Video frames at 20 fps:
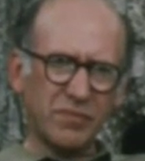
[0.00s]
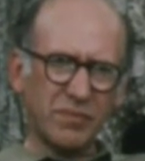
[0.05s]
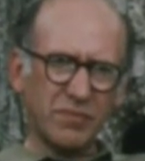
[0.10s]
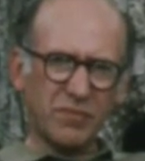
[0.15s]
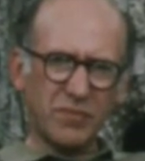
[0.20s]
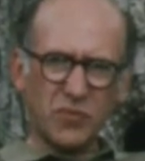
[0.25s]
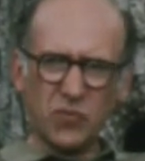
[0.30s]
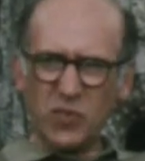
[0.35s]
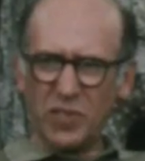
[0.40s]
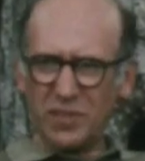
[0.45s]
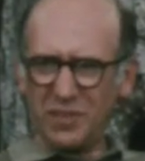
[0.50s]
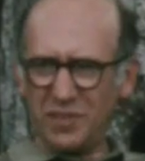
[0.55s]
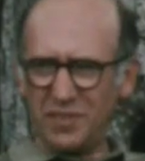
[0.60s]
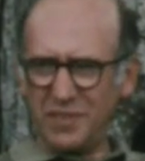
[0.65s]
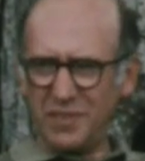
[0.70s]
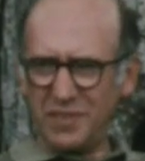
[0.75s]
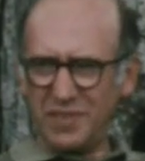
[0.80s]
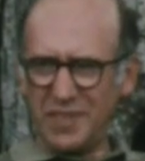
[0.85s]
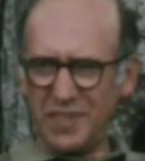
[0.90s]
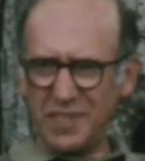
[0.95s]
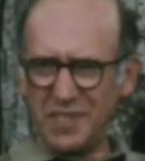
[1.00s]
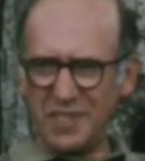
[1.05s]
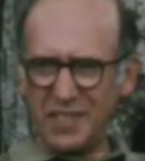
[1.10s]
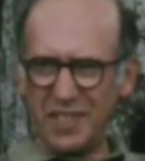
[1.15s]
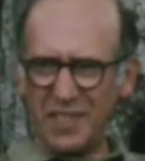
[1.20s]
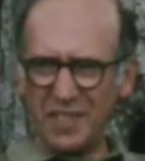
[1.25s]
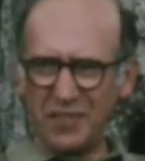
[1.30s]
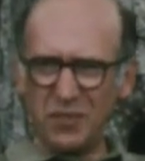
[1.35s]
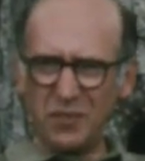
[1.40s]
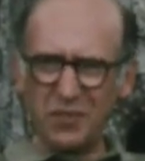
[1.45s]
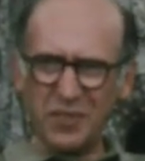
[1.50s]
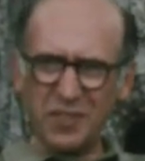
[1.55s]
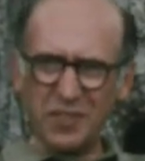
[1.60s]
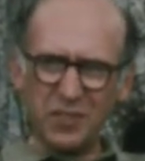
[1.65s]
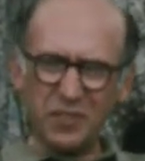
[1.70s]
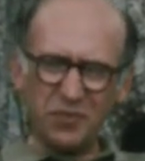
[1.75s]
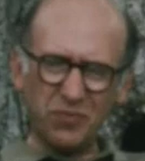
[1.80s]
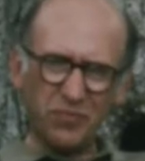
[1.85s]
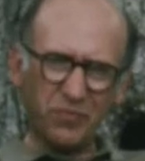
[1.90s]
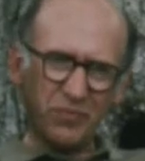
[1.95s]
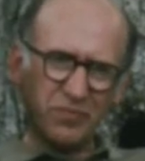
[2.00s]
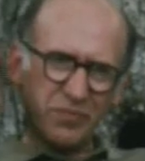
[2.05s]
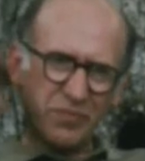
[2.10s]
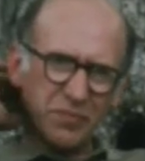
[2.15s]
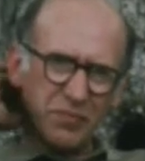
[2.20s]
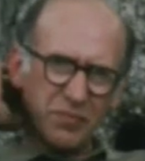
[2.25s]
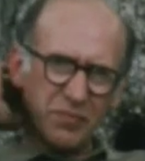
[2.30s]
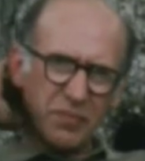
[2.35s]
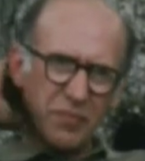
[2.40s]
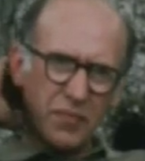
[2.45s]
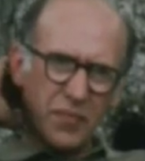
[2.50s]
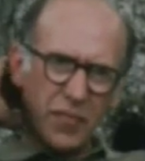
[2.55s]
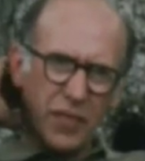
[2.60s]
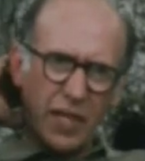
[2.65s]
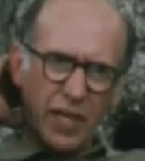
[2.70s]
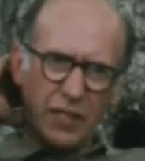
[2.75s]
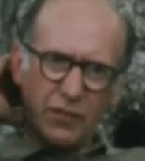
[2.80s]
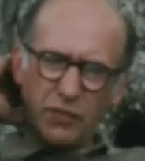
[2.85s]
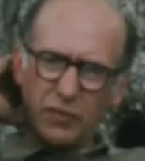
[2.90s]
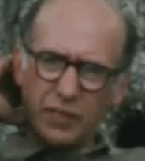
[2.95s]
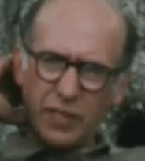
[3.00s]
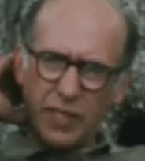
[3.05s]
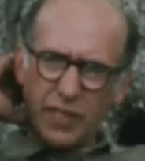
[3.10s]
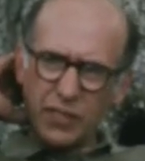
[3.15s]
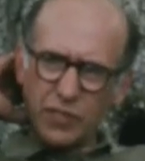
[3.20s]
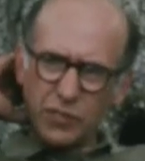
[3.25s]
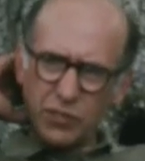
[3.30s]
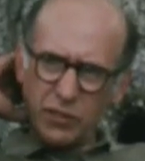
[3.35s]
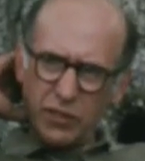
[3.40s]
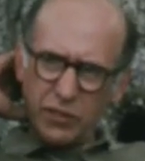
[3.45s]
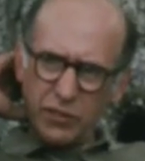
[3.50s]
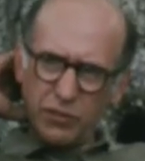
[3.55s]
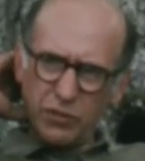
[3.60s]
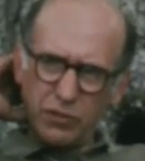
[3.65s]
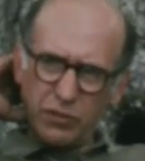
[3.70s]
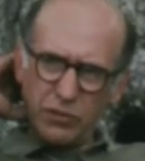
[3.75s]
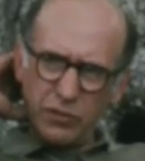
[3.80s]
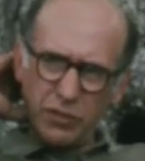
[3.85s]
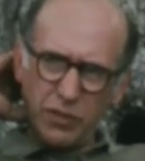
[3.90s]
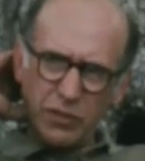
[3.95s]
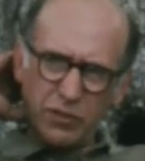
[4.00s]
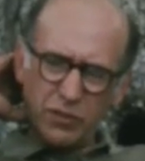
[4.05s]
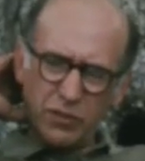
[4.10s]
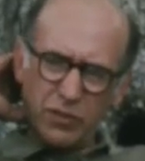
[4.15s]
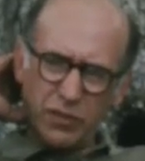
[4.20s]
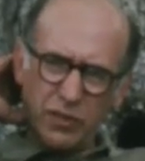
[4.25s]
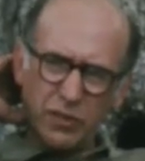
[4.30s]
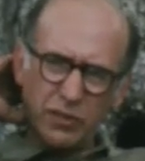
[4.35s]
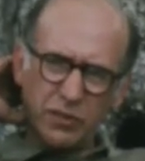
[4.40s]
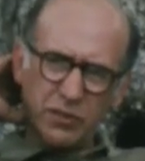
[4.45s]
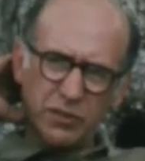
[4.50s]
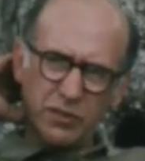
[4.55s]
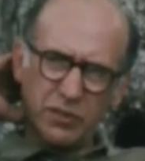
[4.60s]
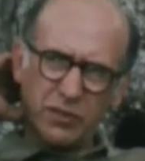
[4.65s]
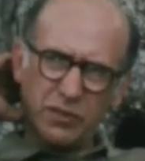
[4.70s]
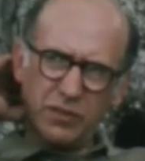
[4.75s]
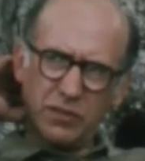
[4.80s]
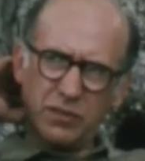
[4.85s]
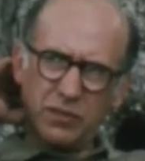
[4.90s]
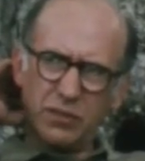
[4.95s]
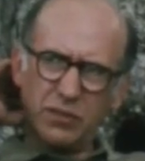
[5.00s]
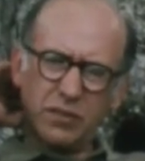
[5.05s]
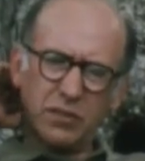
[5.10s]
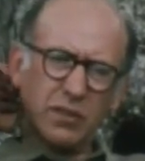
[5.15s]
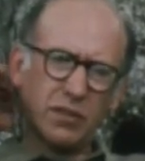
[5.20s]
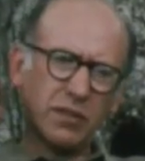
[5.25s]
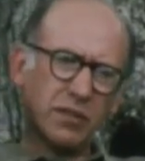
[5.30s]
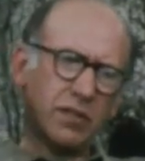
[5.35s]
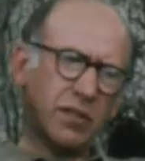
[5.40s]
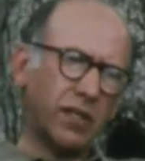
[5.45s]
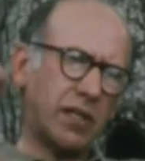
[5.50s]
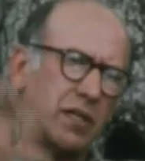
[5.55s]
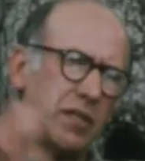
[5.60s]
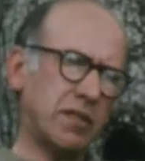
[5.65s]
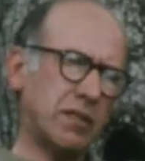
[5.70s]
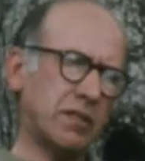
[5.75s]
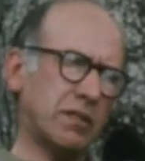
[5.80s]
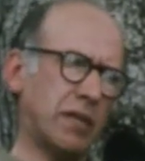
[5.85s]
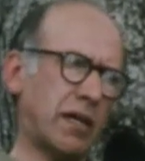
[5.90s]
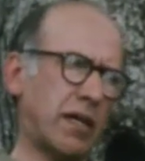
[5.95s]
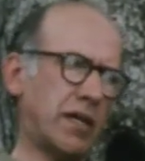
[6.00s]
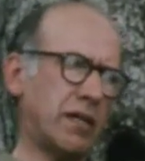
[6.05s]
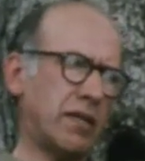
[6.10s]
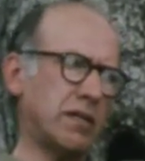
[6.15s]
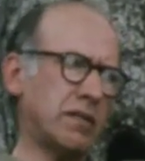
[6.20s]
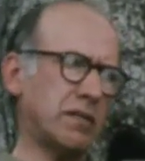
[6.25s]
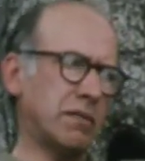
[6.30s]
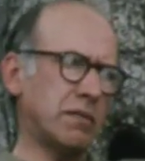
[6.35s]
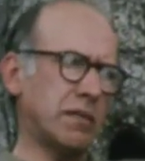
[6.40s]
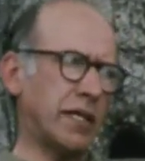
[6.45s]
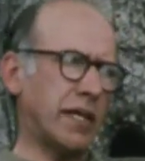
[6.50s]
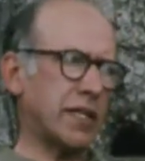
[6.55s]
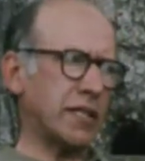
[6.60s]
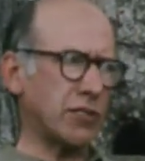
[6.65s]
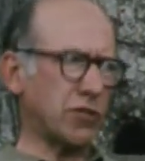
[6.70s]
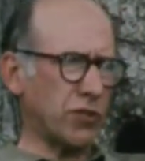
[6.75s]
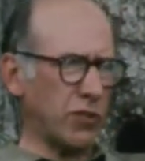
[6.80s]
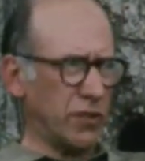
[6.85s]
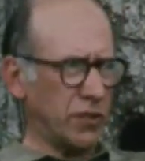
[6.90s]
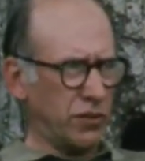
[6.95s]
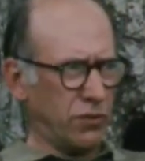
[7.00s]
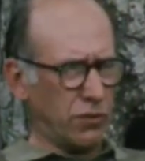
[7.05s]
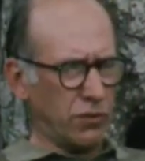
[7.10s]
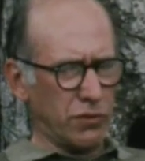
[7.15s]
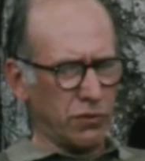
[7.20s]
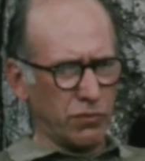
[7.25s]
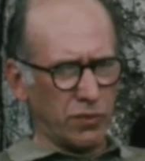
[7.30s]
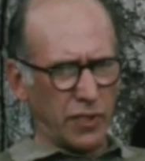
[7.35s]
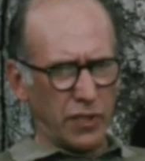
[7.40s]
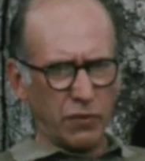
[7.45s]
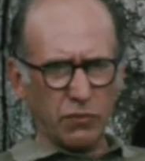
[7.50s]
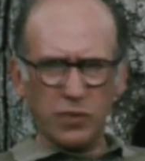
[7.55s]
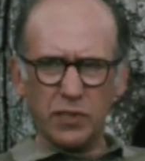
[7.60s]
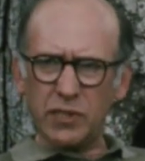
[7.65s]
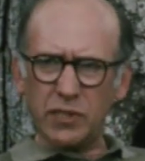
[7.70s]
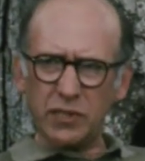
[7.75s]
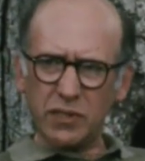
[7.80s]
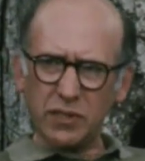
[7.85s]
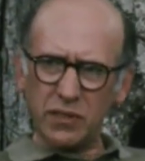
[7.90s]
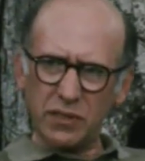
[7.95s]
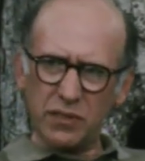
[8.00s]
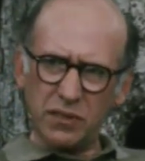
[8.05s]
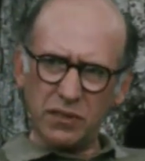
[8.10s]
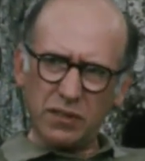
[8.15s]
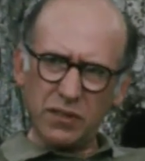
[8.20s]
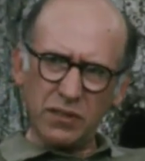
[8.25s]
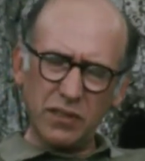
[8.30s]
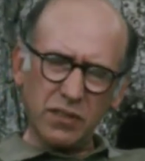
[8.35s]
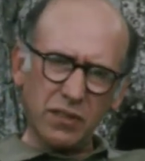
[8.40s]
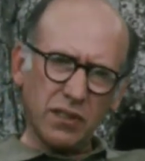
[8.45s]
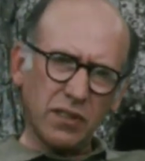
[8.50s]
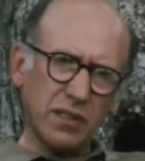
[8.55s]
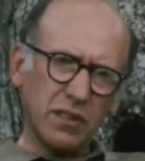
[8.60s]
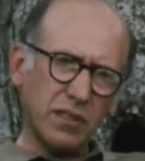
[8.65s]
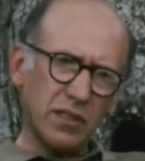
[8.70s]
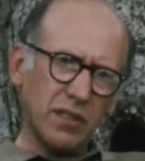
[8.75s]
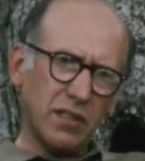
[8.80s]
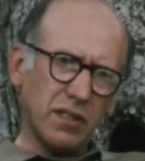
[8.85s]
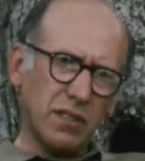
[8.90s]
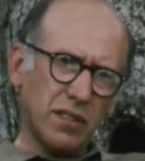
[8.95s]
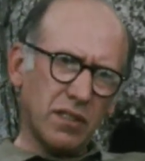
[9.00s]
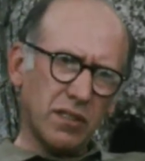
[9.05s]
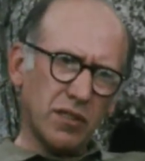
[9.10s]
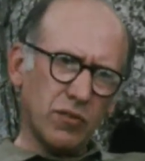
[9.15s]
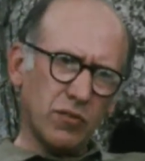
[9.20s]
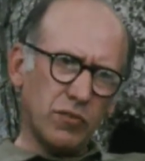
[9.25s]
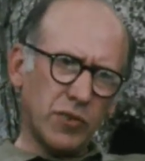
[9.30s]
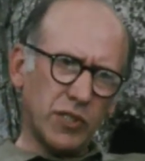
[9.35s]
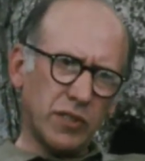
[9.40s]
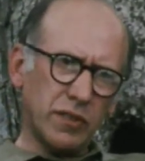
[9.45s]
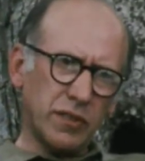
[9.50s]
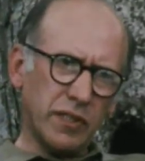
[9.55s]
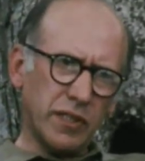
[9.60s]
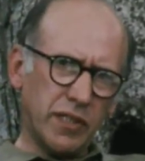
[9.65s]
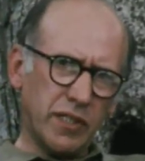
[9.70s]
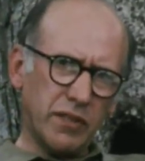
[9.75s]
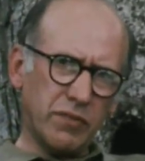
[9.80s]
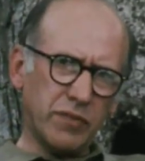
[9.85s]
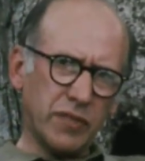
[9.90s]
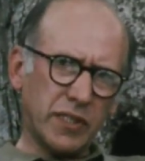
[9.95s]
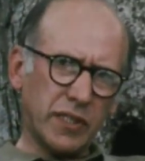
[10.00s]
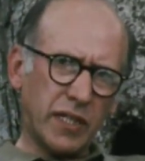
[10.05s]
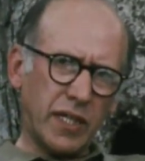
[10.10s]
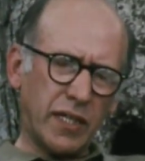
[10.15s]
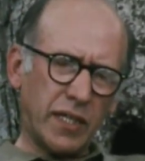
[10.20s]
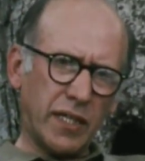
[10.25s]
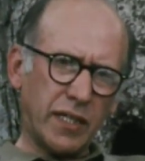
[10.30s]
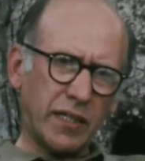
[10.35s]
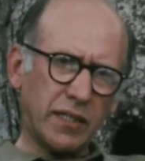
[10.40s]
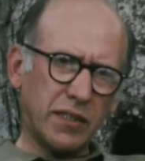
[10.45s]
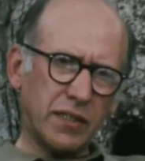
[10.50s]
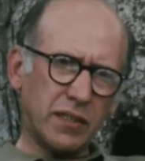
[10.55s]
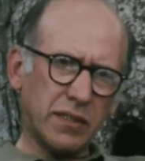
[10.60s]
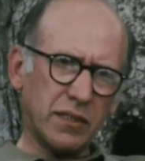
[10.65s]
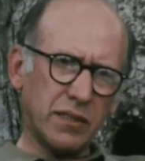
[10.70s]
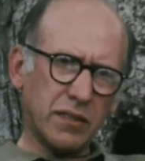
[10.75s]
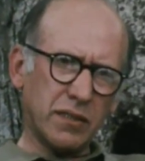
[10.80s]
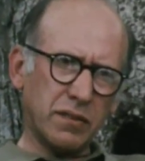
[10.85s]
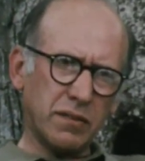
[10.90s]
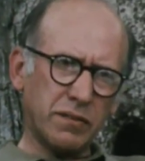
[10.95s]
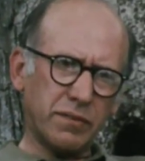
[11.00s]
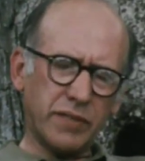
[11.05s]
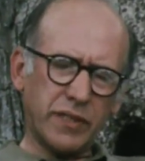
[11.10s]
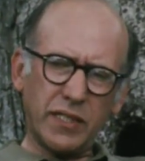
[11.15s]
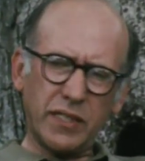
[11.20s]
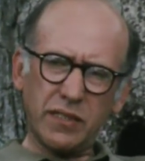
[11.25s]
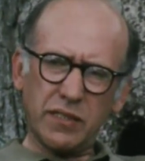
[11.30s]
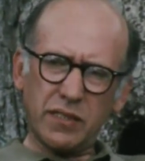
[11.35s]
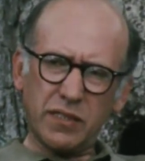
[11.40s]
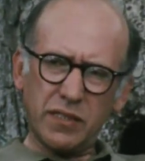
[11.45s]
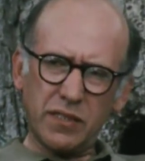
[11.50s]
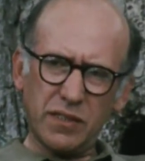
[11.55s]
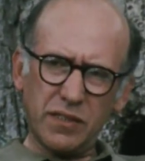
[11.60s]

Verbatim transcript: is this because you like solitude? I don't like solitude, not at all. I, I like solitude when I work, but in the evening I like uh, friends.